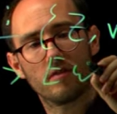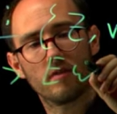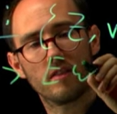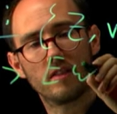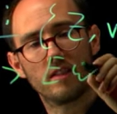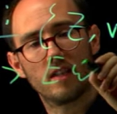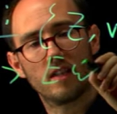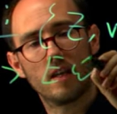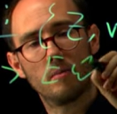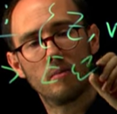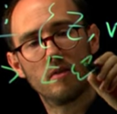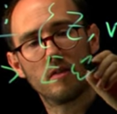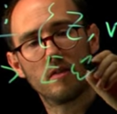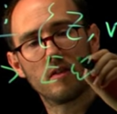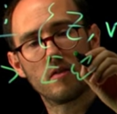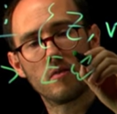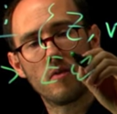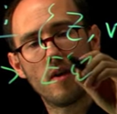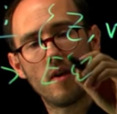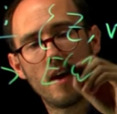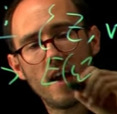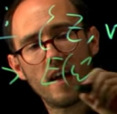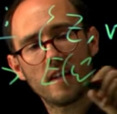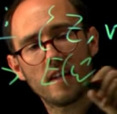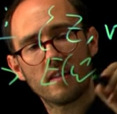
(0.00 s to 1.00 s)
W
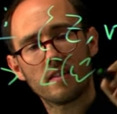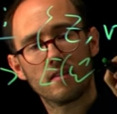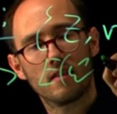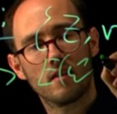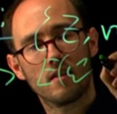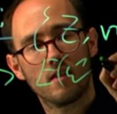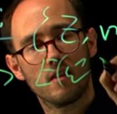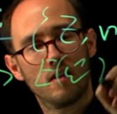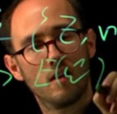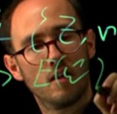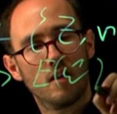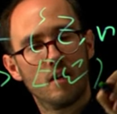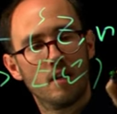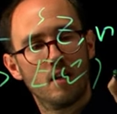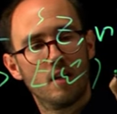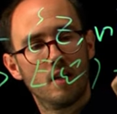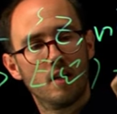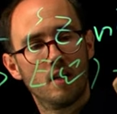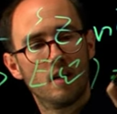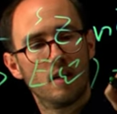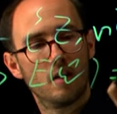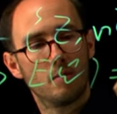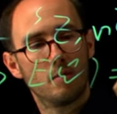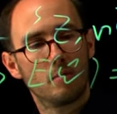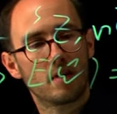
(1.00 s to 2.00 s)
hat
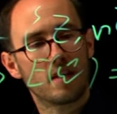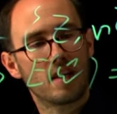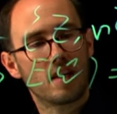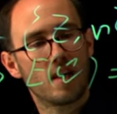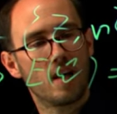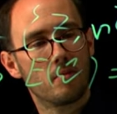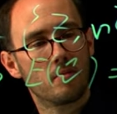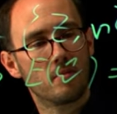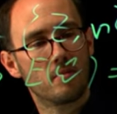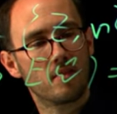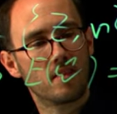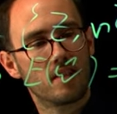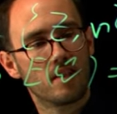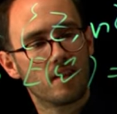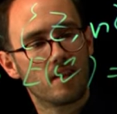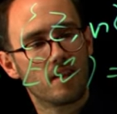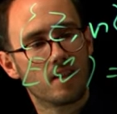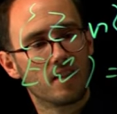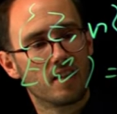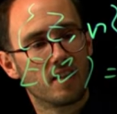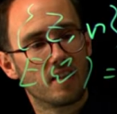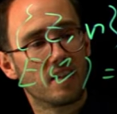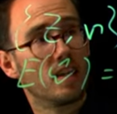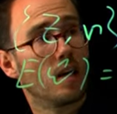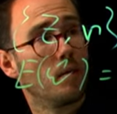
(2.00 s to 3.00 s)
becomes
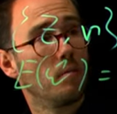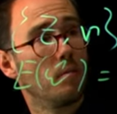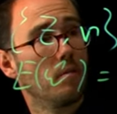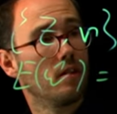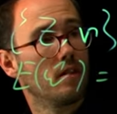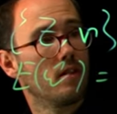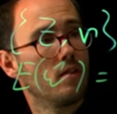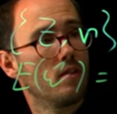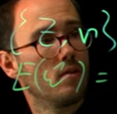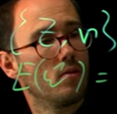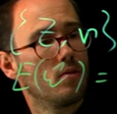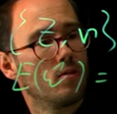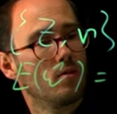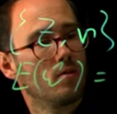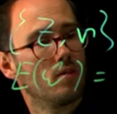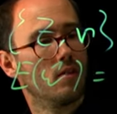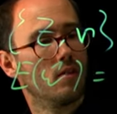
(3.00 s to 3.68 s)
W